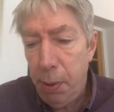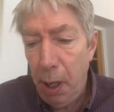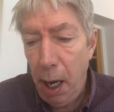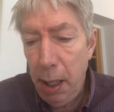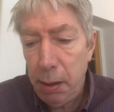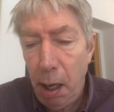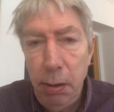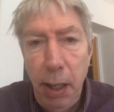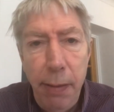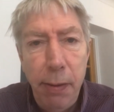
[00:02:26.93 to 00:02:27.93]
but
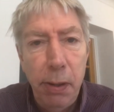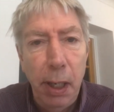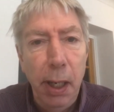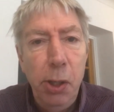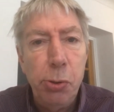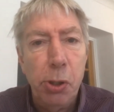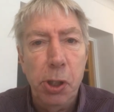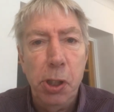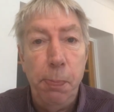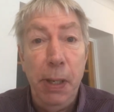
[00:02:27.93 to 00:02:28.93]
I gather the
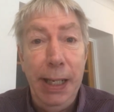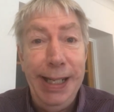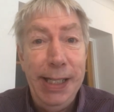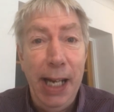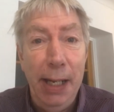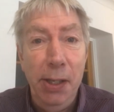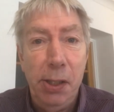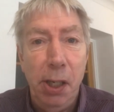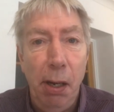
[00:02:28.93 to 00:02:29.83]
interest has been intense.